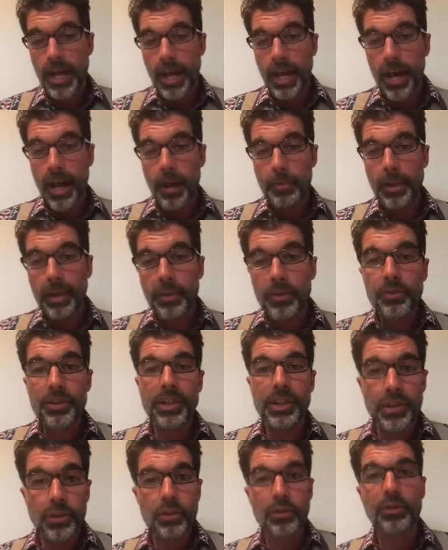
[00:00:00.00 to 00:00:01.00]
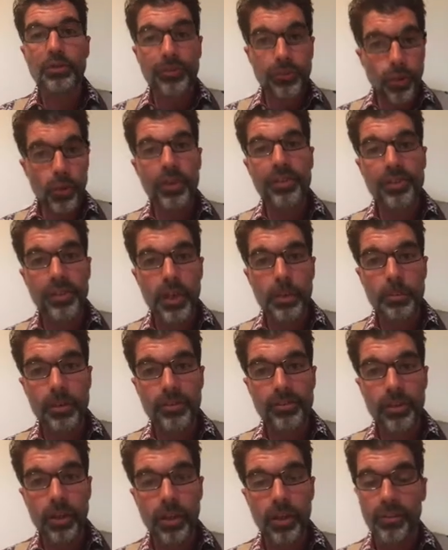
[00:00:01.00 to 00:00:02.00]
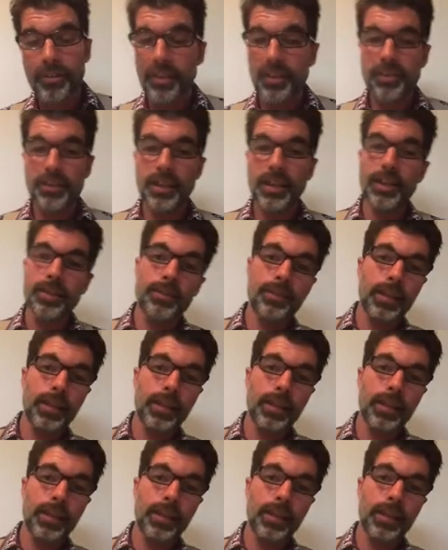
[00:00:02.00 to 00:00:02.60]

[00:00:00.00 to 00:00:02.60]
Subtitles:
By using a Google Voice number for all of these things,